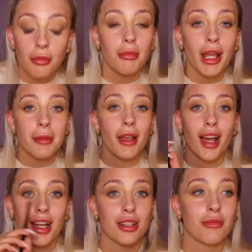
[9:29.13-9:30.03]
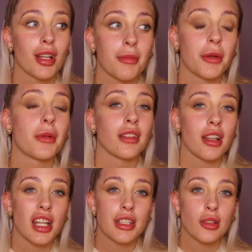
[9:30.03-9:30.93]
Maybe I am the one that
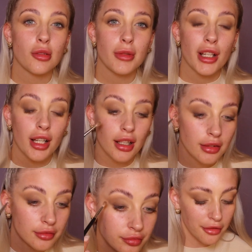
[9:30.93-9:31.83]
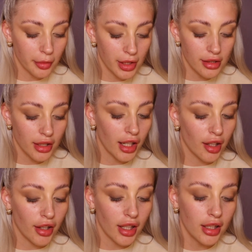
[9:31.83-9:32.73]
needs to update. For
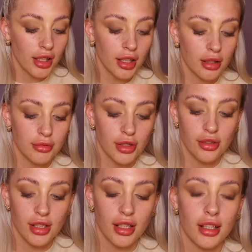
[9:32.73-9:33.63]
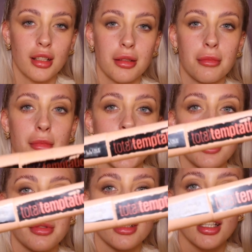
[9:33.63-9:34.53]
mascara, I'm using the
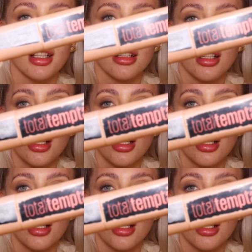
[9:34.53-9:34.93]
Maybelline